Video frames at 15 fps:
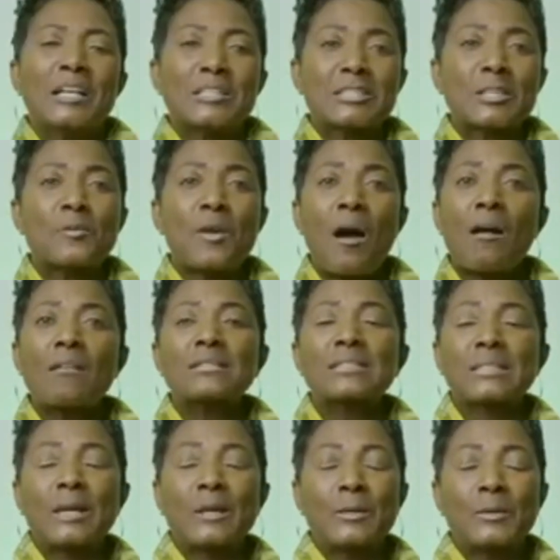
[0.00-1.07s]
So
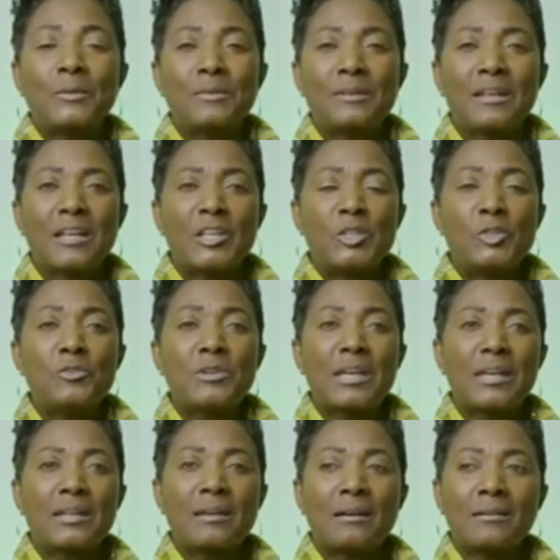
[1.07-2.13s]
also, you
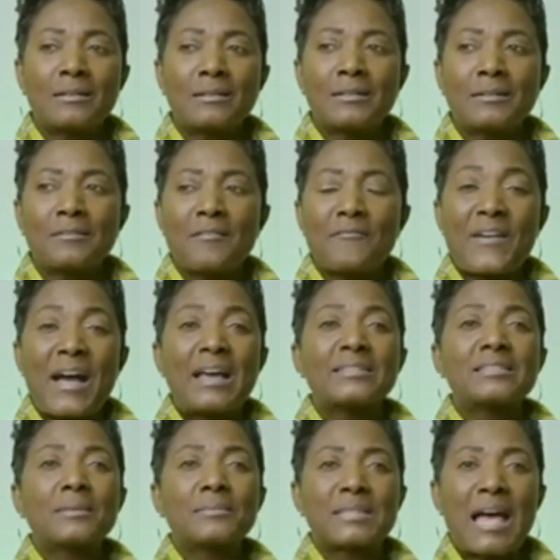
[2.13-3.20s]
can find
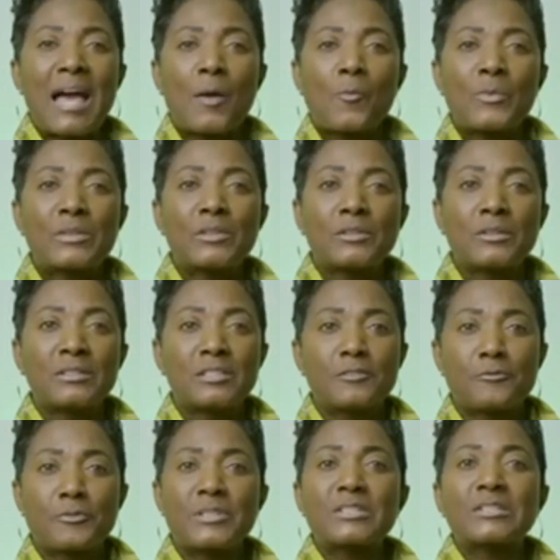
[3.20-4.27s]
some time with your
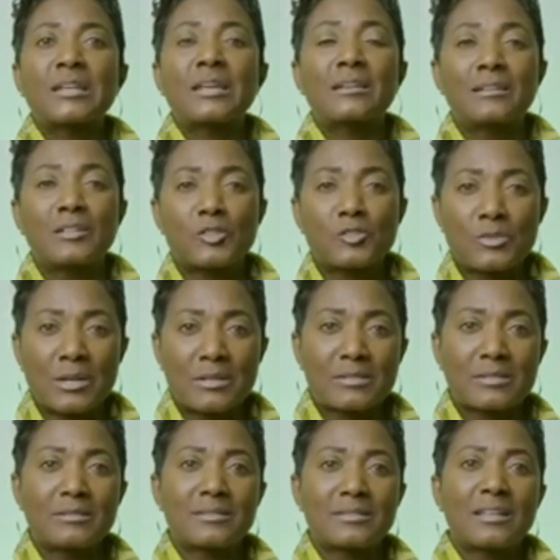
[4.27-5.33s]
differentiated
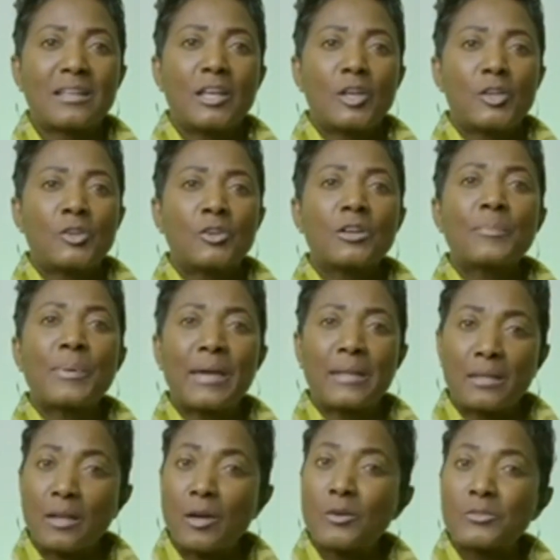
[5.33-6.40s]
instructions. Your
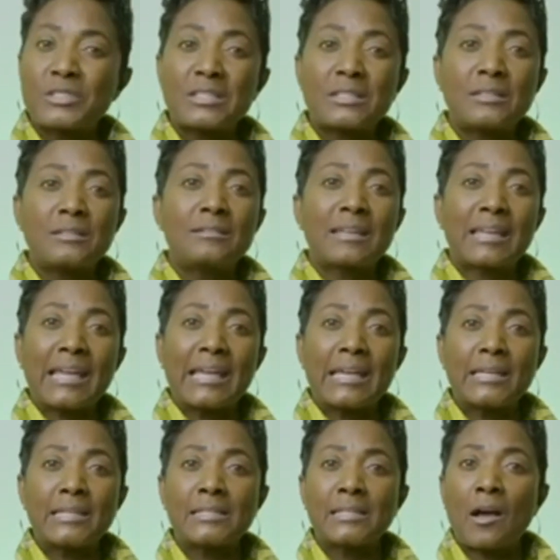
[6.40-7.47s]
pedagogy
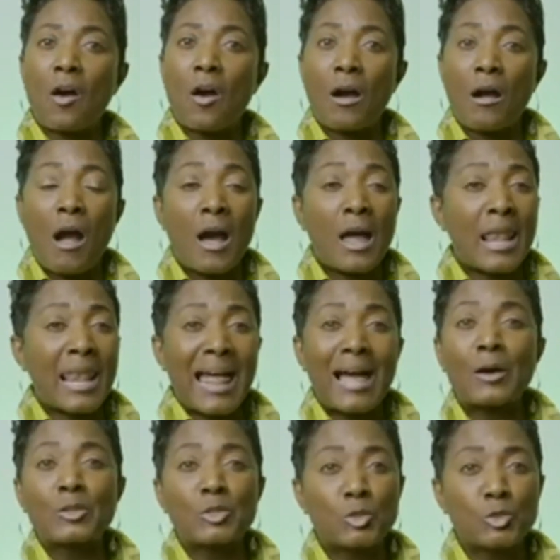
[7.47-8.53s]
can
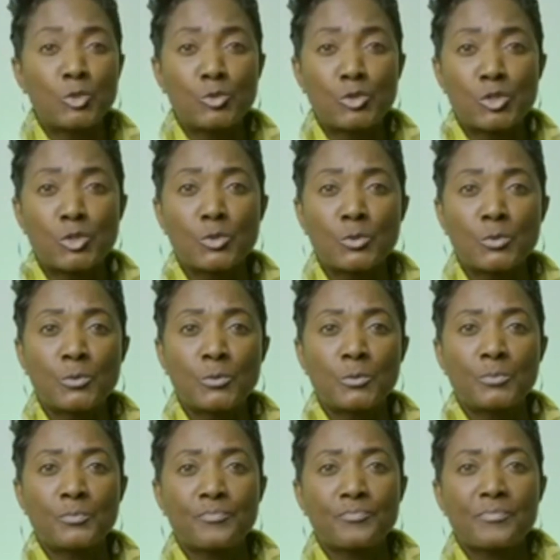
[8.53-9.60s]
allow you to